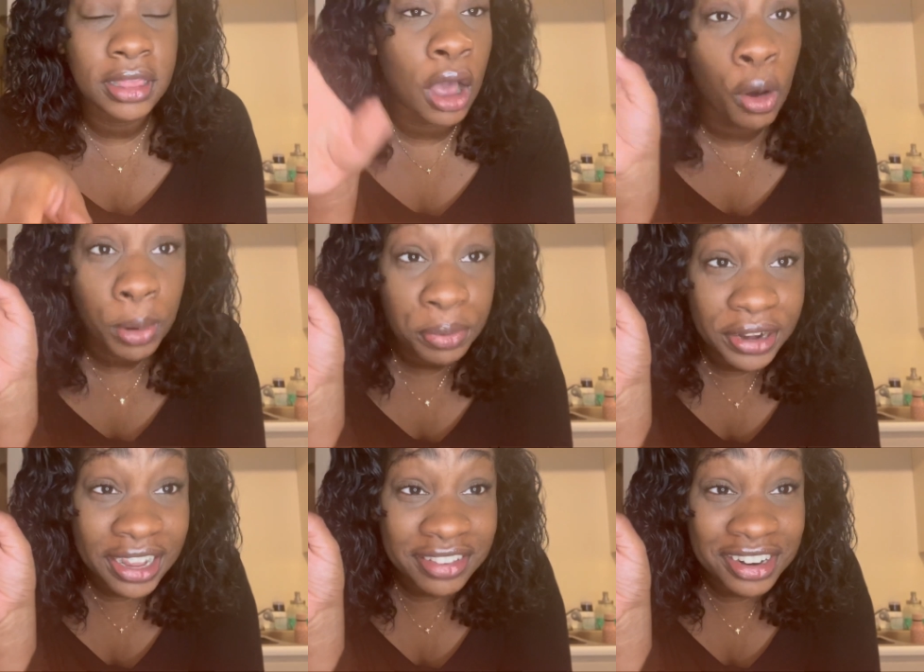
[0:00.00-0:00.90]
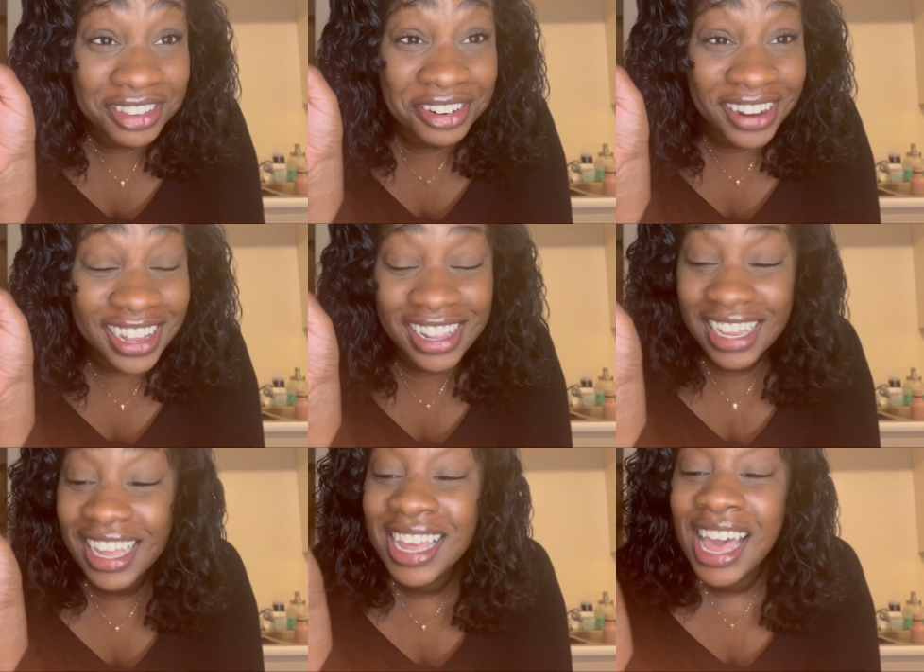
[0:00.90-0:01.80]
hope I'm pronouncing this
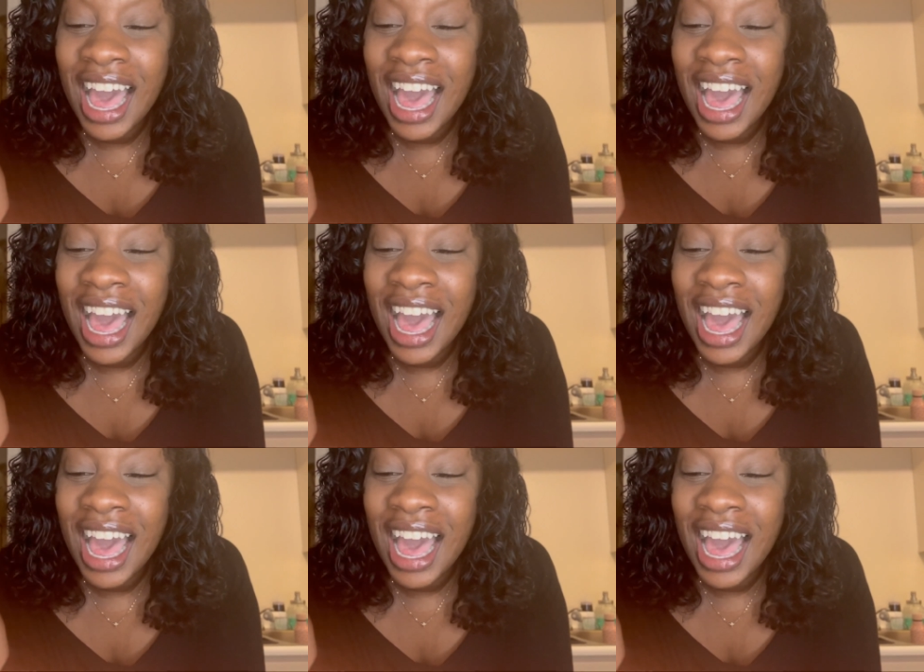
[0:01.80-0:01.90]
correctly.